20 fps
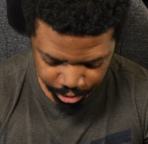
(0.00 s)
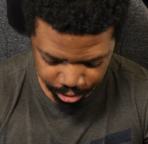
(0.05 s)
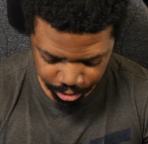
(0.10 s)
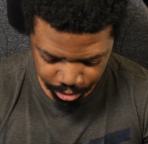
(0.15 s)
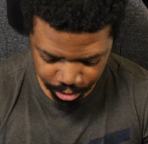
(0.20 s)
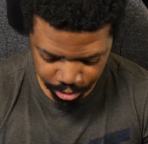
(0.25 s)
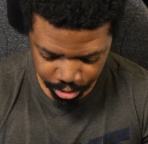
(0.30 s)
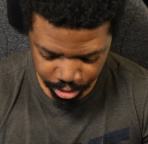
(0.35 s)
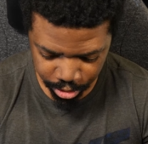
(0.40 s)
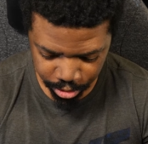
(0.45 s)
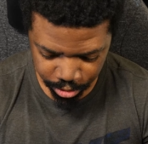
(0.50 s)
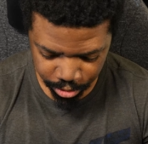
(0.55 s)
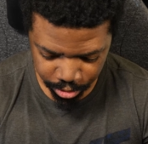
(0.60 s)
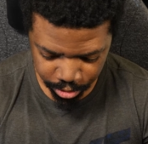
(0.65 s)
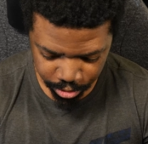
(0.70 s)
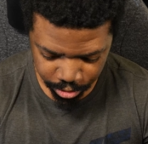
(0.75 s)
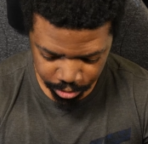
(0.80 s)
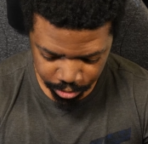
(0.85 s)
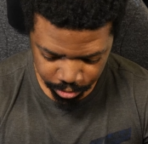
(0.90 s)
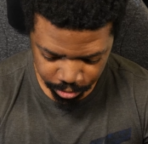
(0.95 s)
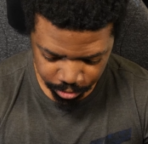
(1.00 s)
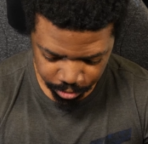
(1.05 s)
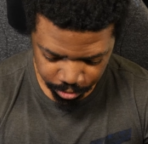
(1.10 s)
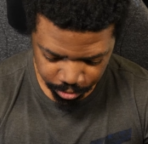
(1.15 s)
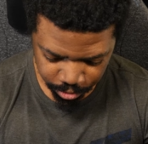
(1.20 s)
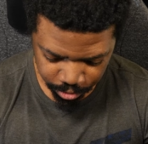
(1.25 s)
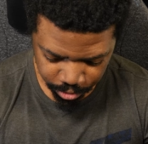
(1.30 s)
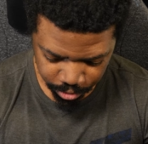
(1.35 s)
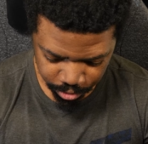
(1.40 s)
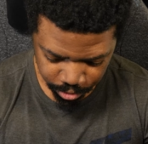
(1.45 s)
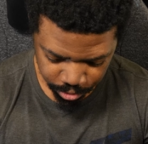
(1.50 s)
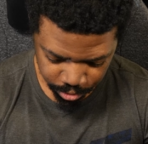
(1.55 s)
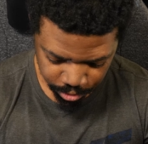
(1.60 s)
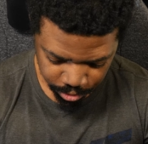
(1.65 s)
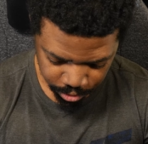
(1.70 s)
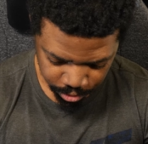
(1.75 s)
Nobody speaks.